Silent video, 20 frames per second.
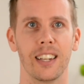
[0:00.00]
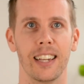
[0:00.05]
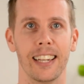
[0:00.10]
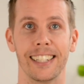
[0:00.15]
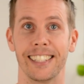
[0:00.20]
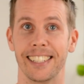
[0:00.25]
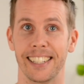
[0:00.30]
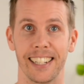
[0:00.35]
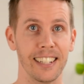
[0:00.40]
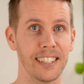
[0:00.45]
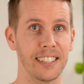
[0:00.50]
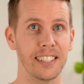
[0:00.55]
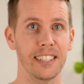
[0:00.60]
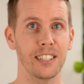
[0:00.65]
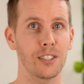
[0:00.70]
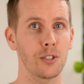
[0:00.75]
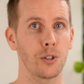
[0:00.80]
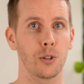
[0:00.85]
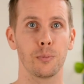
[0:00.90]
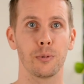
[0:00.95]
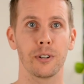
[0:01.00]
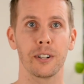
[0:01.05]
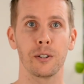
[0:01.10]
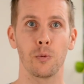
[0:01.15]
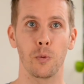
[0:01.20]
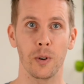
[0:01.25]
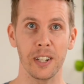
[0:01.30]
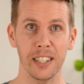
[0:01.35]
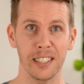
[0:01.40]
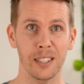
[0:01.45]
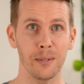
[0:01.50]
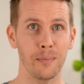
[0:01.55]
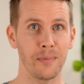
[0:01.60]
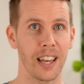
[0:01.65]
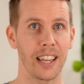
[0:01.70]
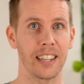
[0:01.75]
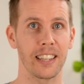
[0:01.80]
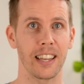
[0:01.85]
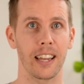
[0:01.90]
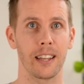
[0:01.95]
Citizens could bring wisdom
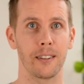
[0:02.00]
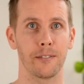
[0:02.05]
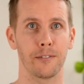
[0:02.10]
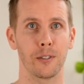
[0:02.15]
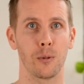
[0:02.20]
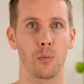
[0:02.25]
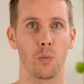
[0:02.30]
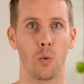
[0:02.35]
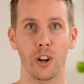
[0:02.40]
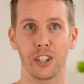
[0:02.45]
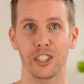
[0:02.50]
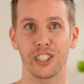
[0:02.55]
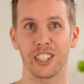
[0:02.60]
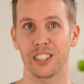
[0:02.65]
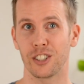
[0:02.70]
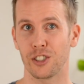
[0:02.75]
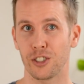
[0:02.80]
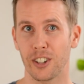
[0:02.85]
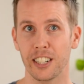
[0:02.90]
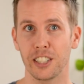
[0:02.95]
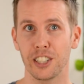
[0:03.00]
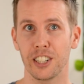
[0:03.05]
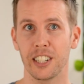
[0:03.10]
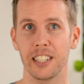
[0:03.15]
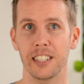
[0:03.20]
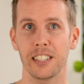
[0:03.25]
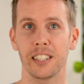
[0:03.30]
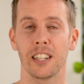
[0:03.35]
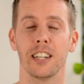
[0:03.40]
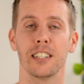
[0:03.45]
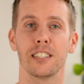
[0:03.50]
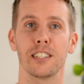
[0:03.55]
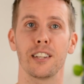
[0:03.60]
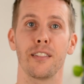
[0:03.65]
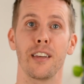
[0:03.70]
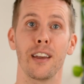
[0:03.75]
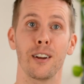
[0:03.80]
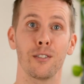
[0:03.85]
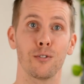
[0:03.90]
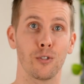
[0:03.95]
they gained from watching tragedies to
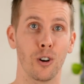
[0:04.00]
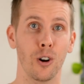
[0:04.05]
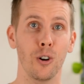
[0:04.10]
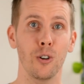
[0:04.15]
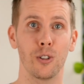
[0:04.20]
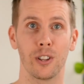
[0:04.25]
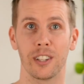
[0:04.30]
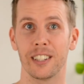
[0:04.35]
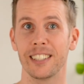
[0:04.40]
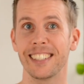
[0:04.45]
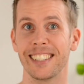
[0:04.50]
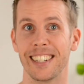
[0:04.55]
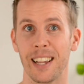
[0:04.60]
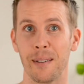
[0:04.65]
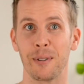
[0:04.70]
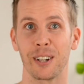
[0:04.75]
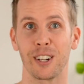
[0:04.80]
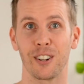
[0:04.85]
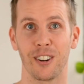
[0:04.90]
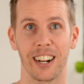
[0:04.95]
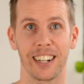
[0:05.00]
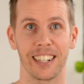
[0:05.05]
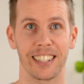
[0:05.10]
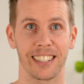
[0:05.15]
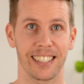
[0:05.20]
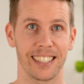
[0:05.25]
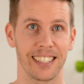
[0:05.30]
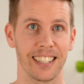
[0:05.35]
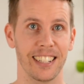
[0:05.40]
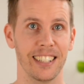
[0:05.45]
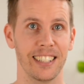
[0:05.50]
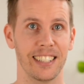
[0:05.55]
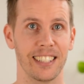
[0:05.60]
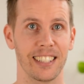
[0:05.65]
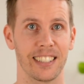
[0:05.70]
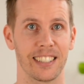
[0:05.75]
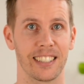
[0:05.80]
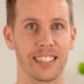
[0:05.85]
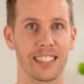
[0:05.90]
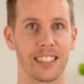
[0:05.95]
their role as democratic
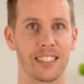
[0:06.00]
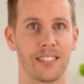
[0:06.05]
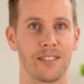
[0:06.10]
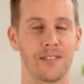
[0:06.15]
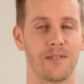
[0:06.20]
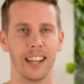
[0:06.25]
citizens.